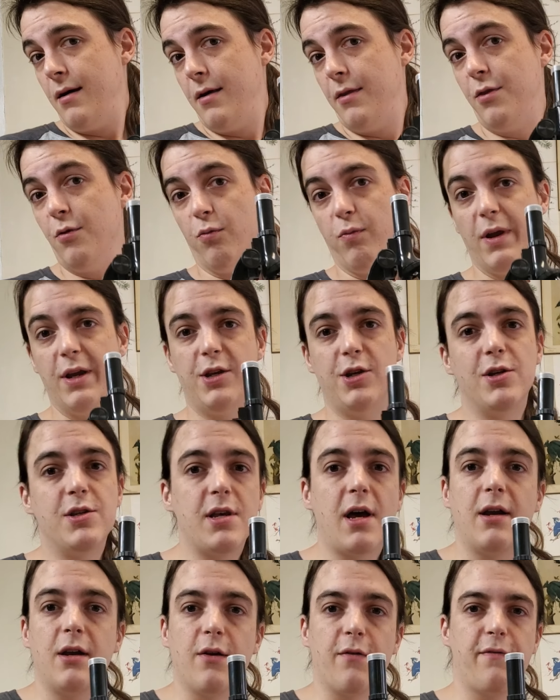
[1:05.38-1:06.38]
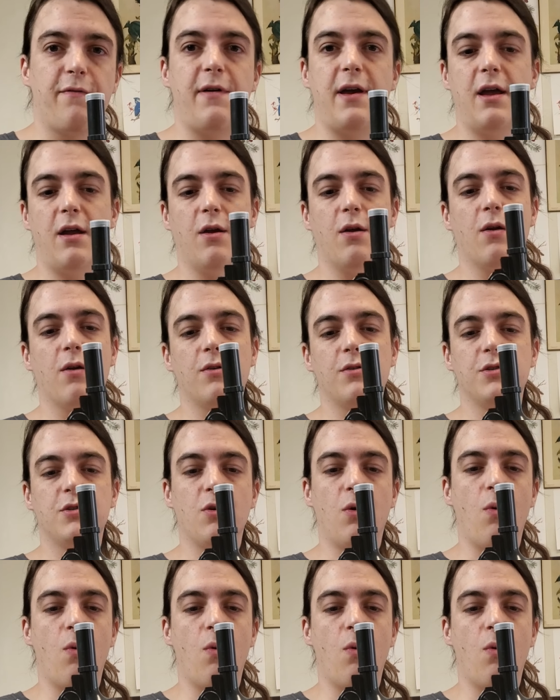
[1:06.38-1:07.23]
the ridges on your fingers